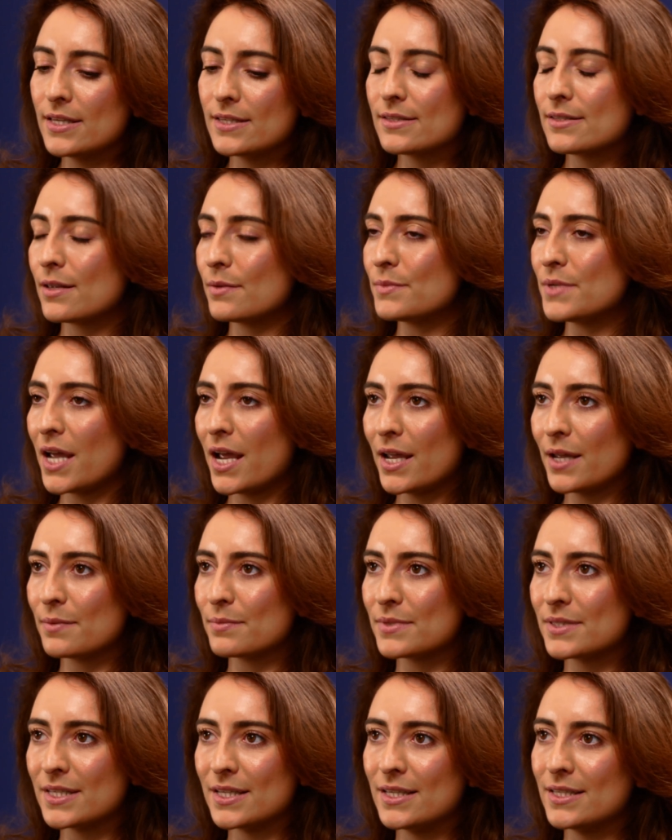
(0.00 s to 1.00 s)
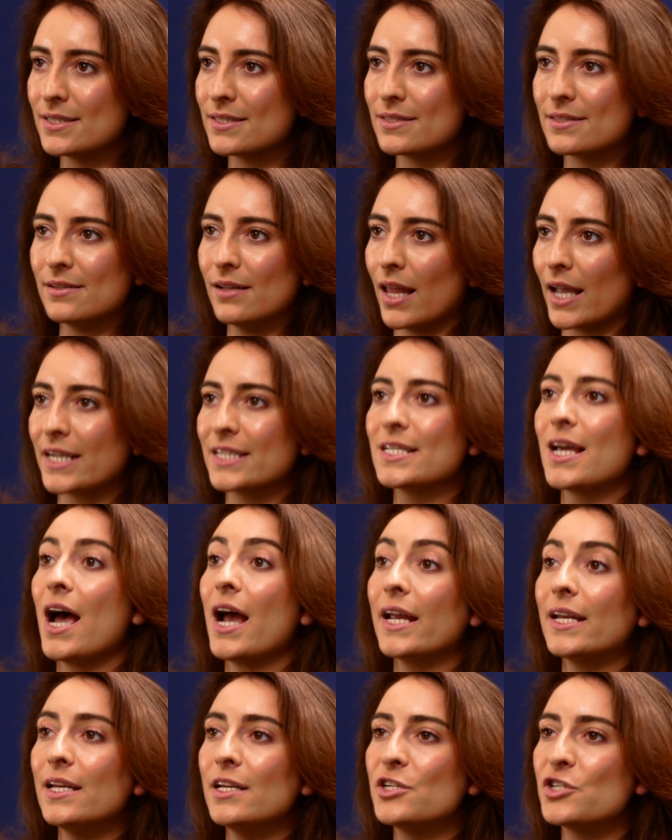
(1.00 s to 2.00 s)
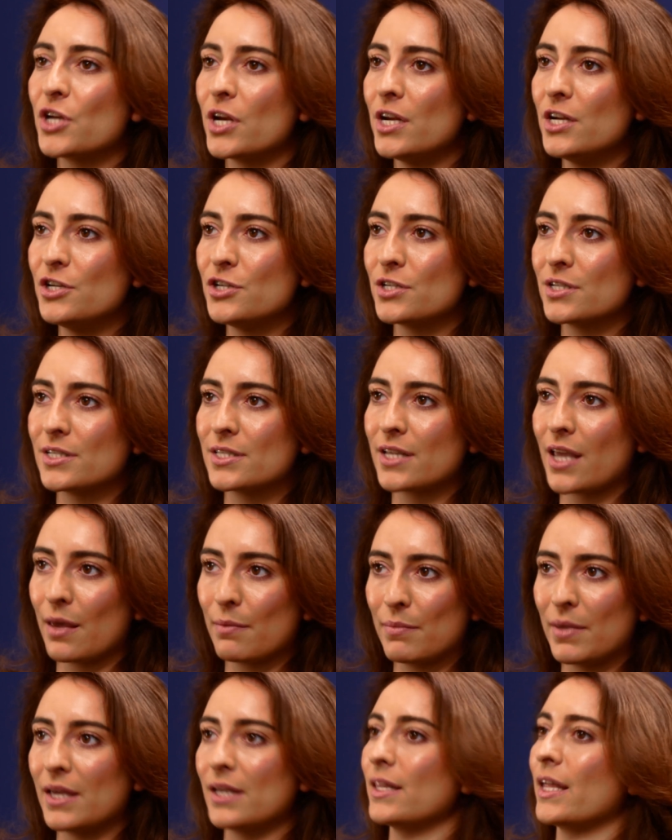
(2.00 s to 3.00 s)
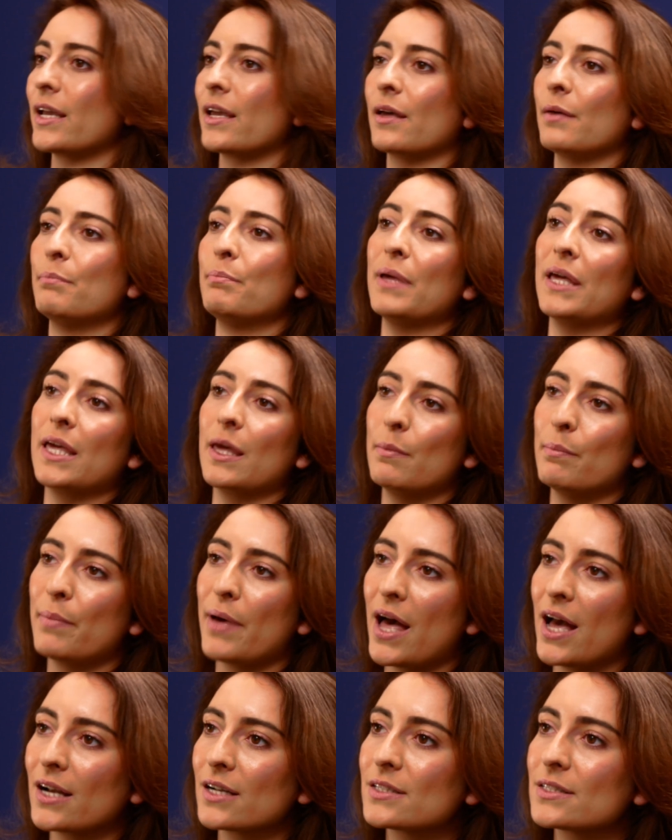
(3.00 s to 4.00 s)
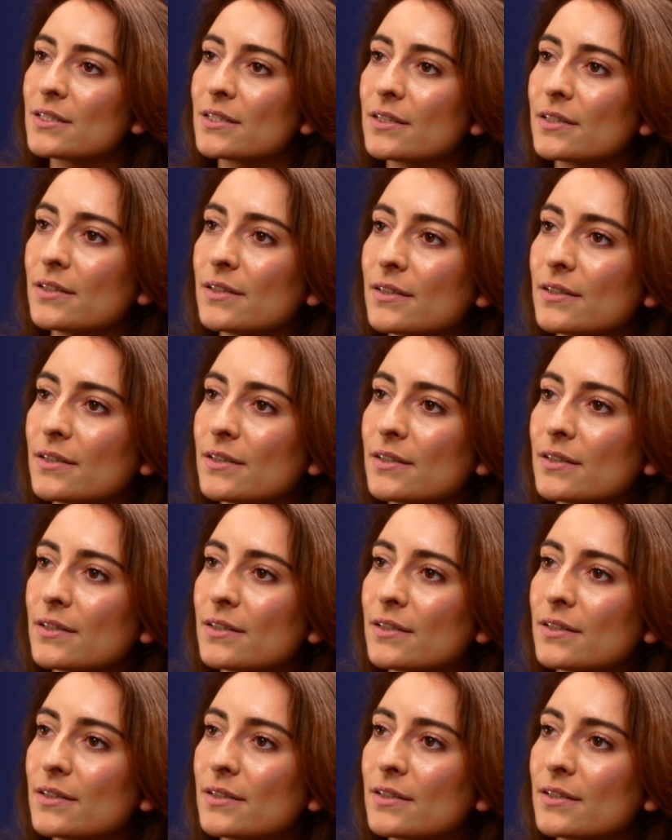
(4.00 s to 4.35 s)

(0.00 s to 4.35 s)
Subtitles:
Sometimes these like tiny changes can make like a big impact.